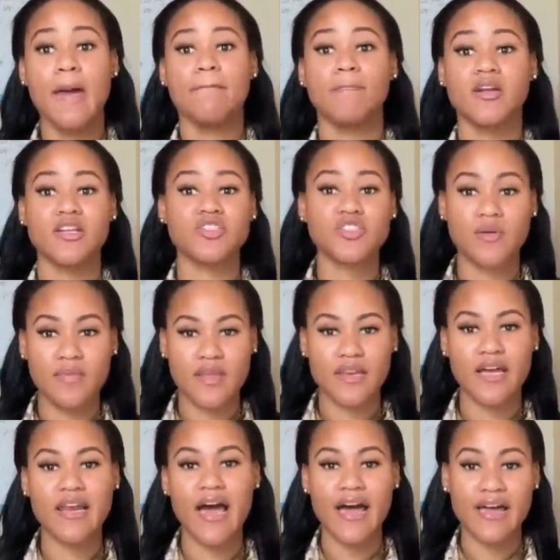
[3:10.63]
but it's something
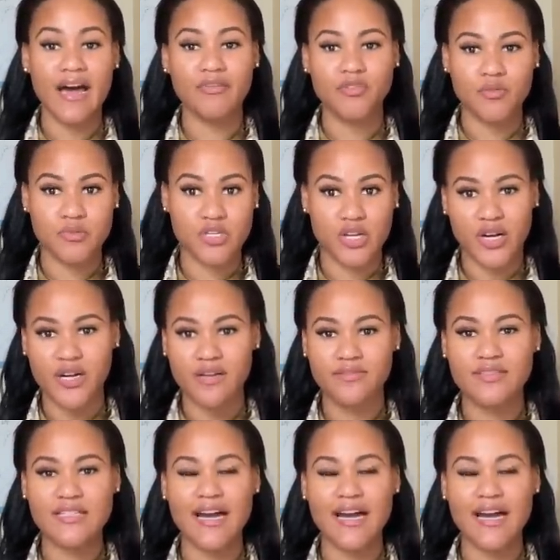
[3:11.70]
that I have observed,